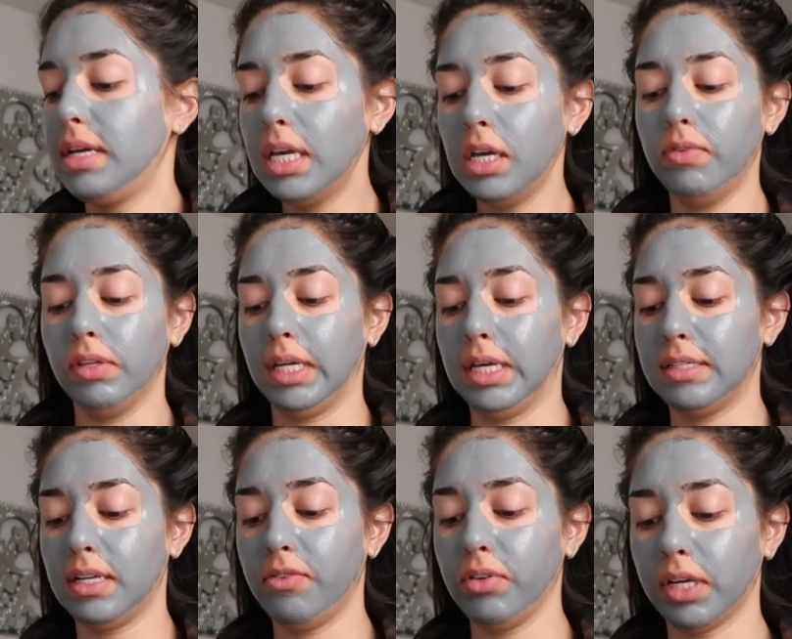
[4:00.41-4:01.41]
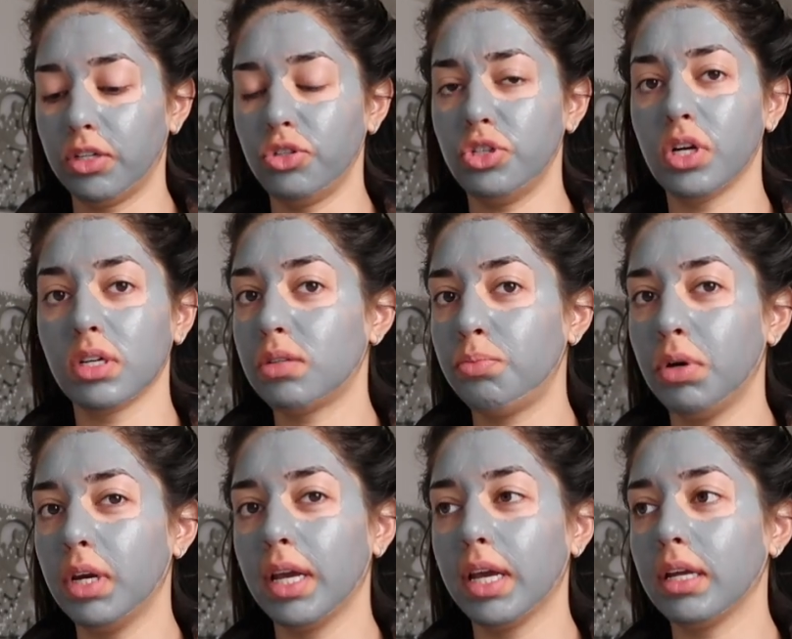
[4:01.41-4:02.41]
evenly instead of like just
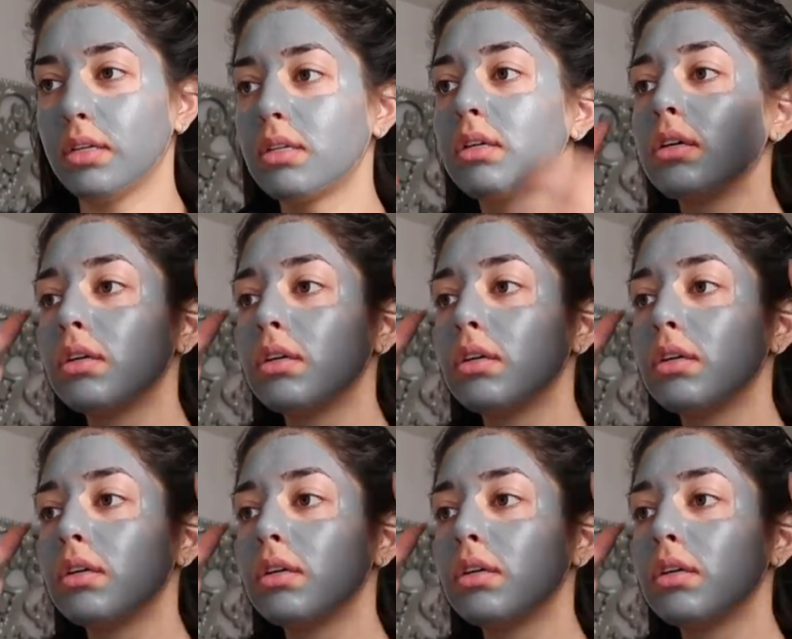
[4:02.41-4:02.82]
putting it